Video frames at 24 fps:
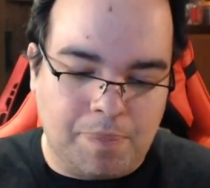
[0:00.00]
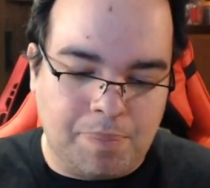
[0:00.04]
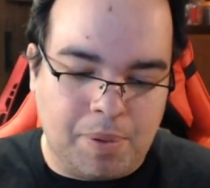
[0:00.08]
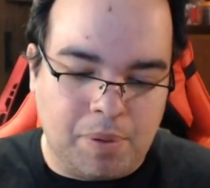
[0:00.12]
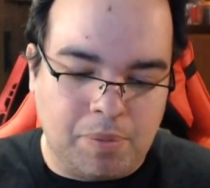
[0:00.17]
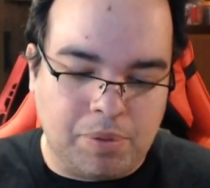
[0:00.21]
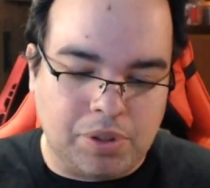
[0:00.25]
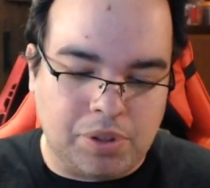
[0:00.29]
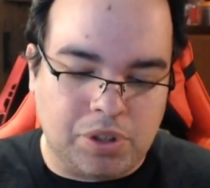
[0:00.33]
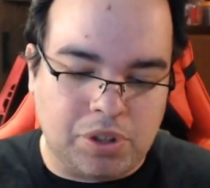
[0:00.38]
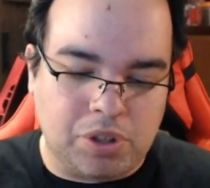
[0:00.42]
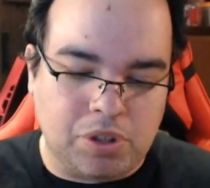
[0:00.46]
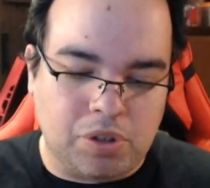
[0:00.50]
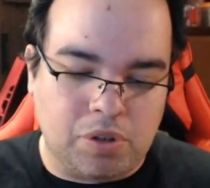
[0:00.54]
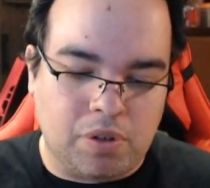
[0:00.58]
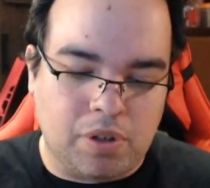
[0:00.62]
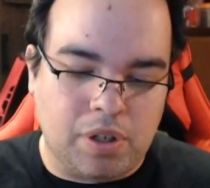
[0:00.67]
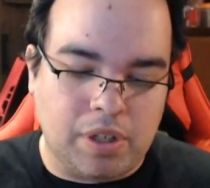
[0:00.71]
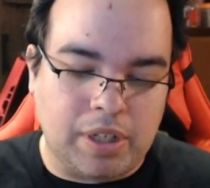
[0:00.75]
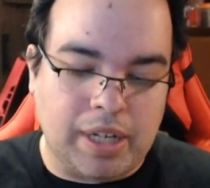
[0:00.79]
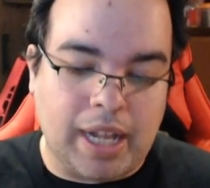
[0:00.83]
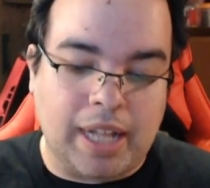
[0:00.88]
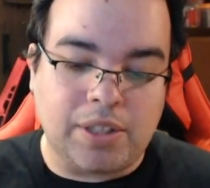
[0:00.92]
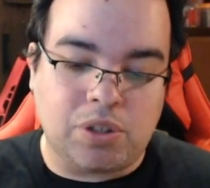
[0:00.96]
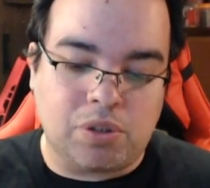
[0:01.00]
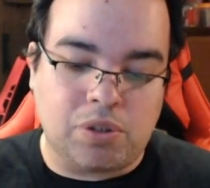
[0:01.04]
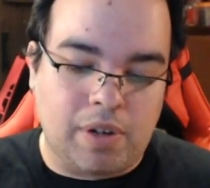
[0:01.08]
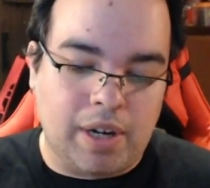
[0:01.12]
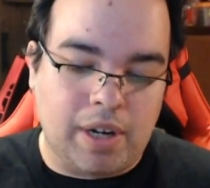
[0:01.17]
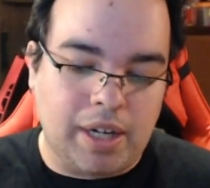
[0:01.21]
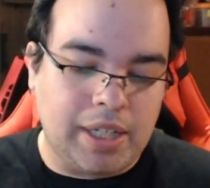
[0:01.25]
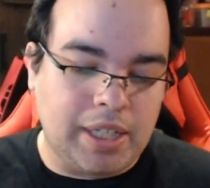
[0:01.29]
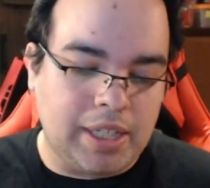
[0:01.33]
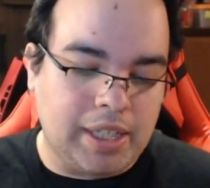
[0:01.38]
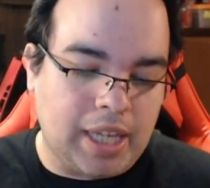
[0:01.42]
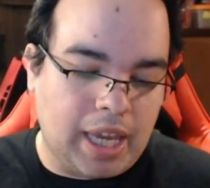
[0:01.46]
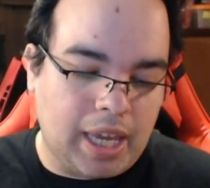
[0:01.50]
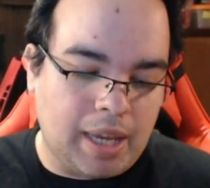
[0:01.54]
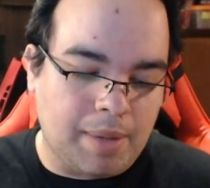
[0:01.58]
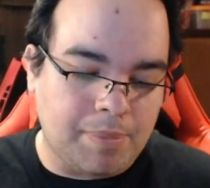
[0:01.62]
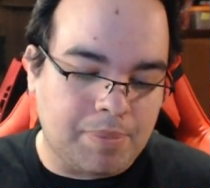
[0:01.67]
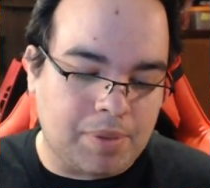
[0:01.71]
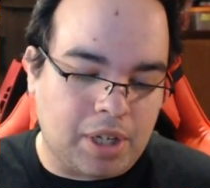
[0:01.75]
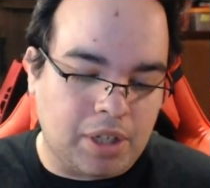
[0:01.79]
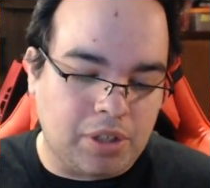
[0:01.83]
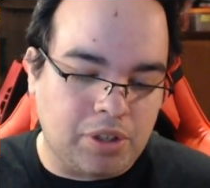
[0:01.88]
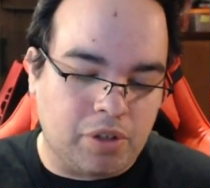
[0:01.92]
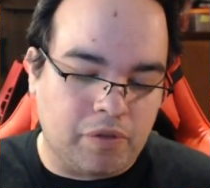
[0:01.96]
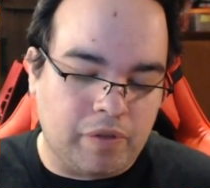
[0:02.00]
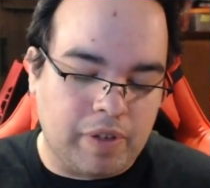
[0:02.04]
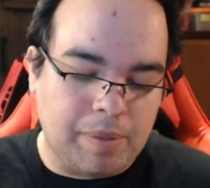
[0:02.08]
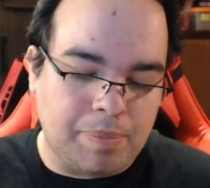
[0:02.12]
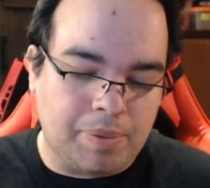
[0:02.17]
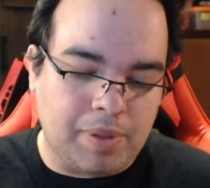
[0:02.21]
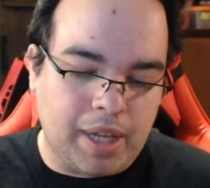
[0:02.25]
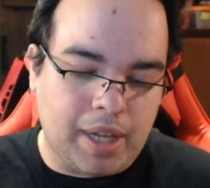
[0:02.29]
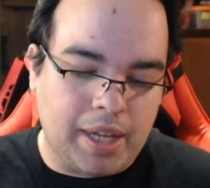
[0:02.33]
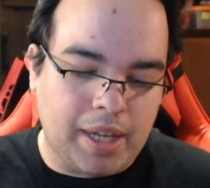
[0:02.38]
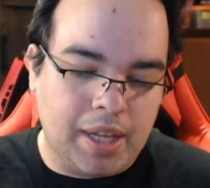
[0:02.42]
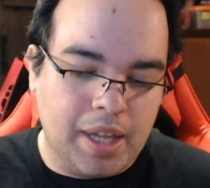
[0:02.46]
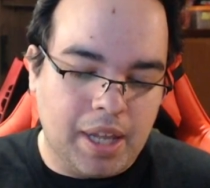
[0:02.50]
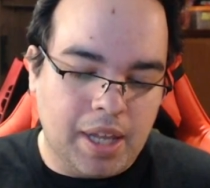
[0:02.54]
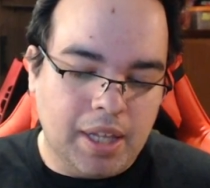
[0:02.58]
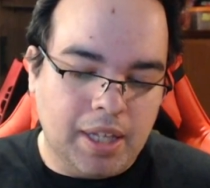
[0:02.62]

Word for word: but will store not store any games on your replay.